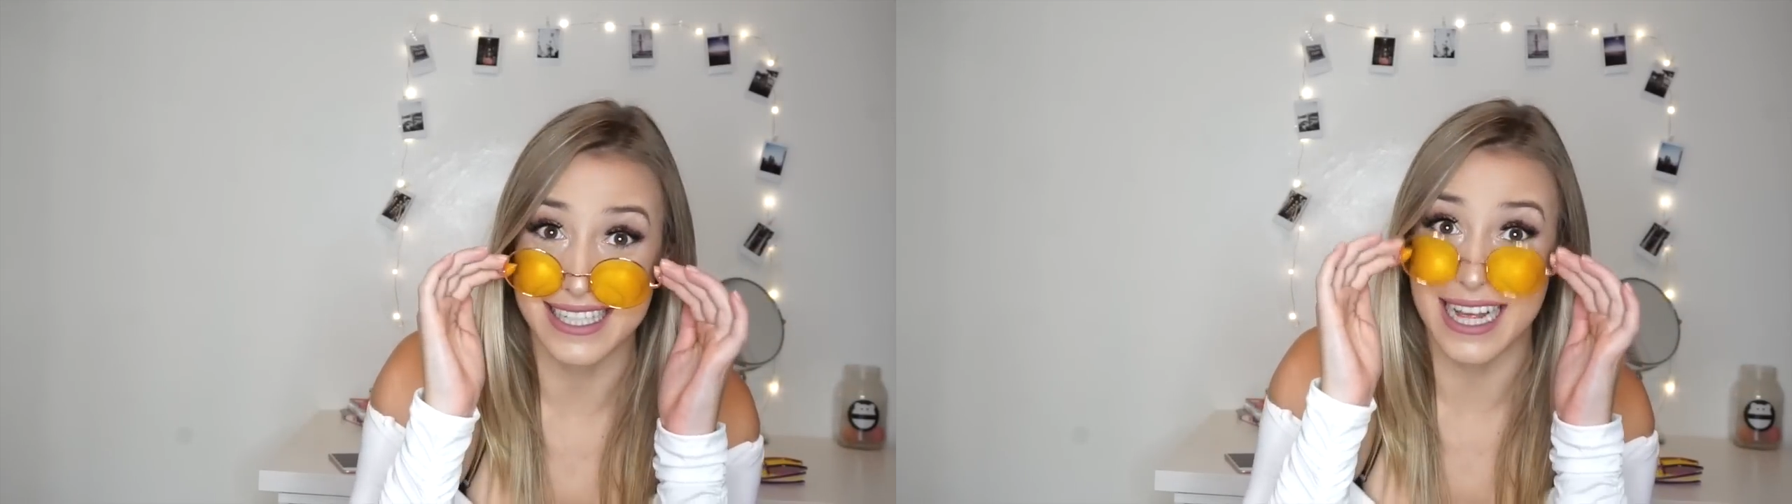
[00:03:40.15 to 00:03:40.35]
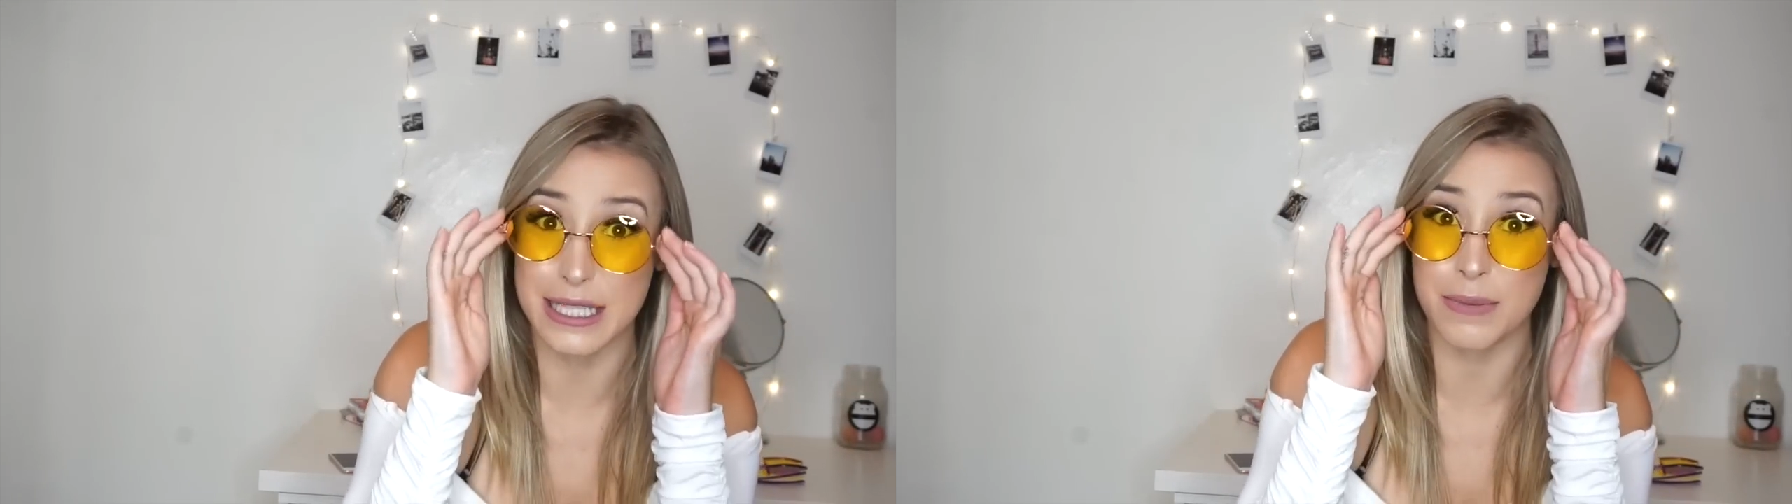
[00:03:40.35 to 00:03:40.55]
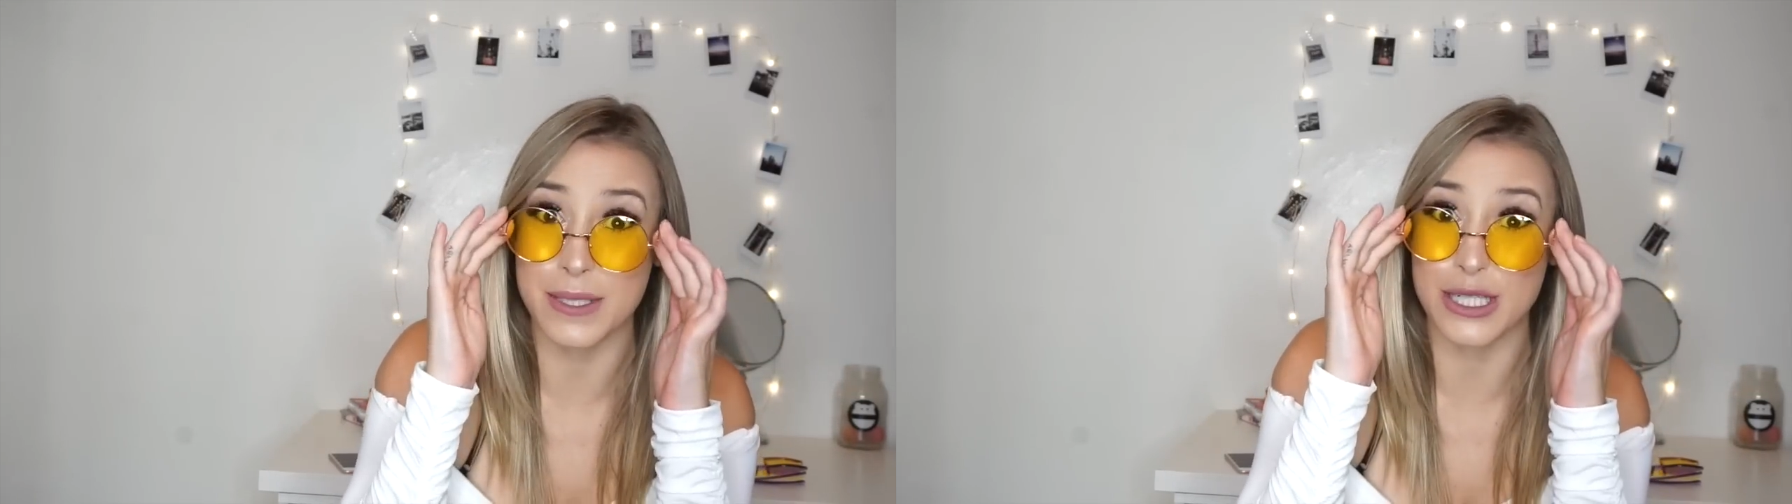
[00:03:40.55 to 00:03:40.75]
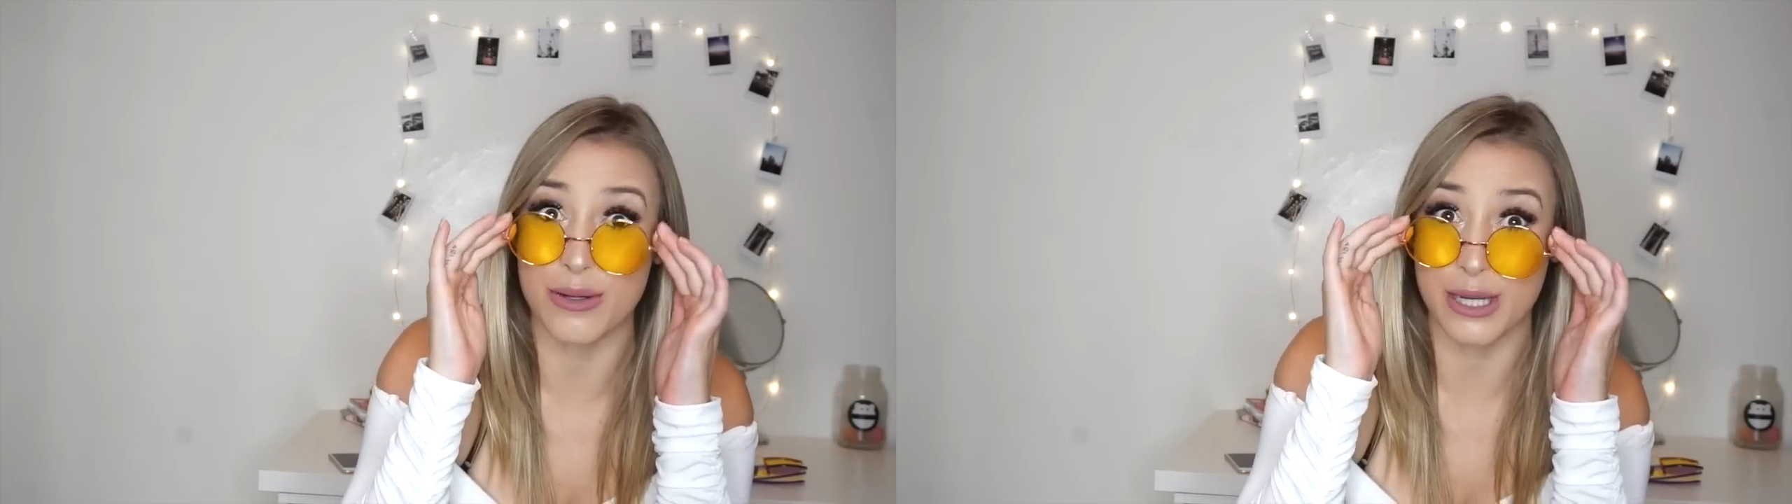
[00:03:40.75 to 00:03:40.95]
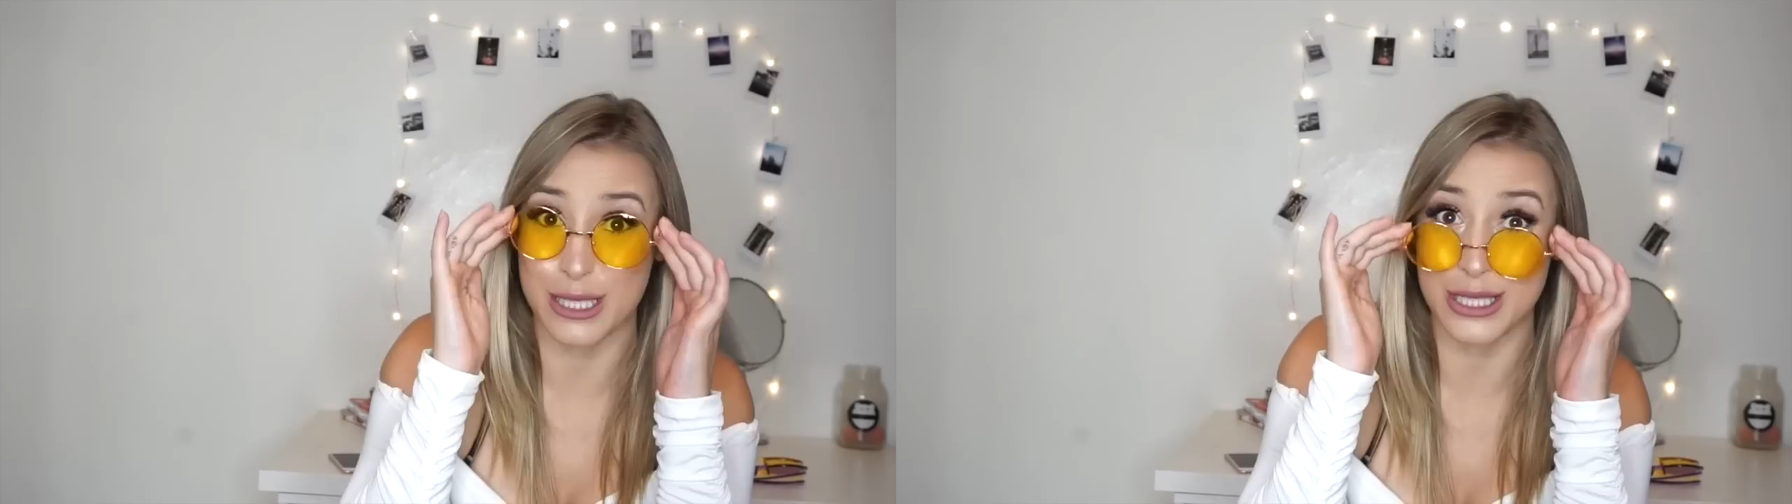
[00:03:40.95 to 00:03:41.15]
That's what you can